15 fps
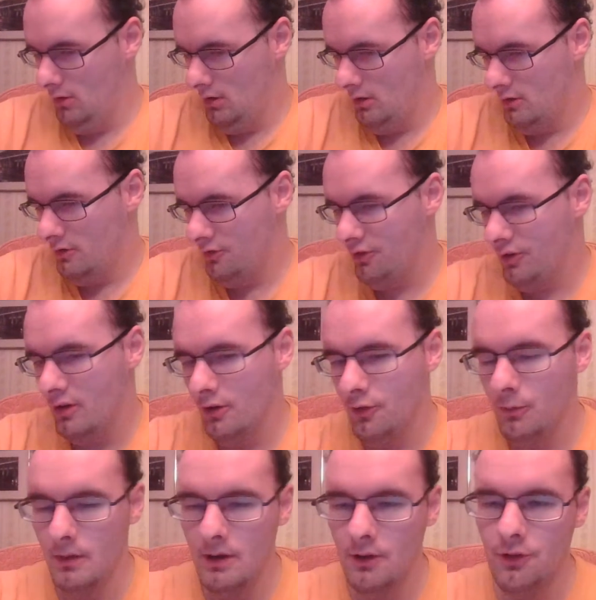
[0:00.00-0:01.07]

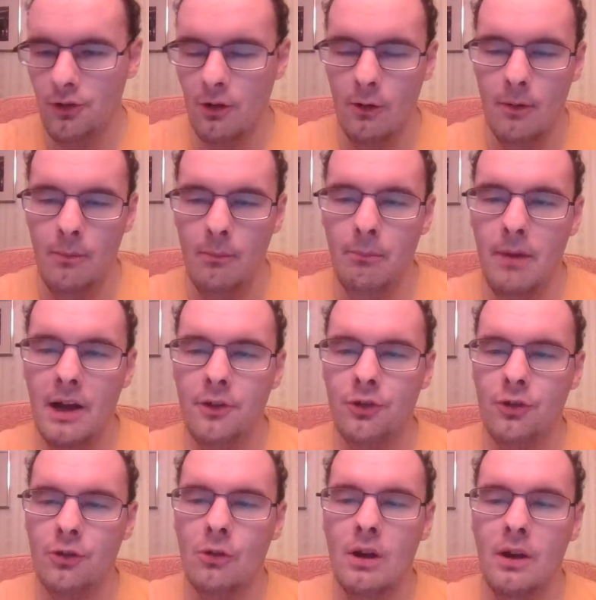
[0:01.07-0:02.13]
excuse me, so my
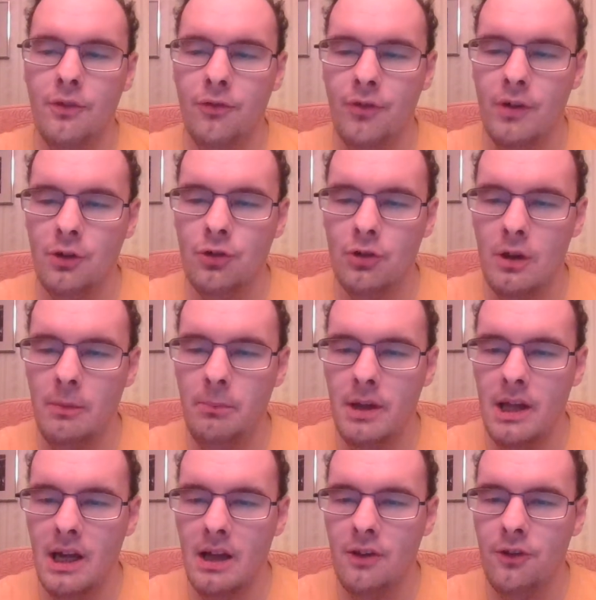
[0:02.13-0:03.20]
story officially
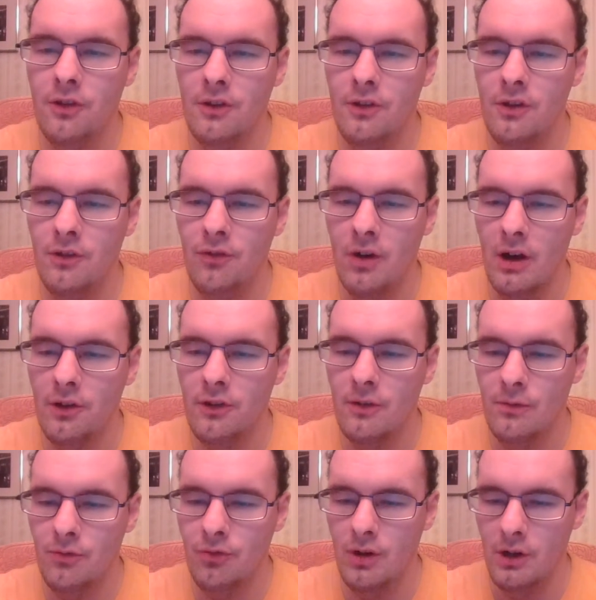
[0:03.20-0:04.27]
begins in
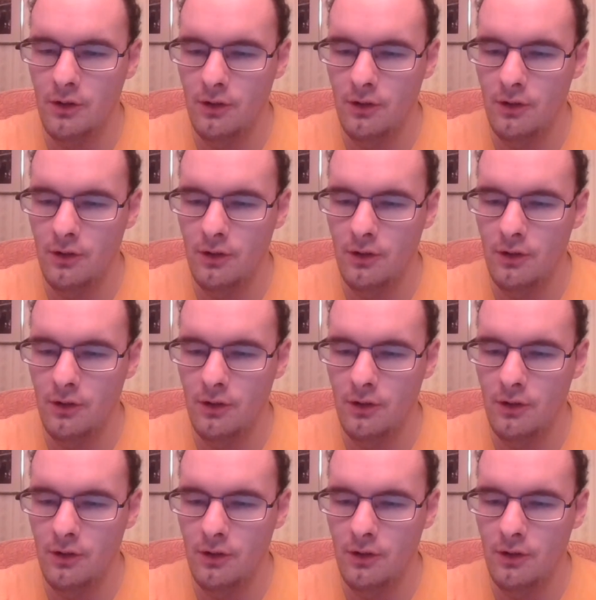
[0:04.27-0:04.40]
2003,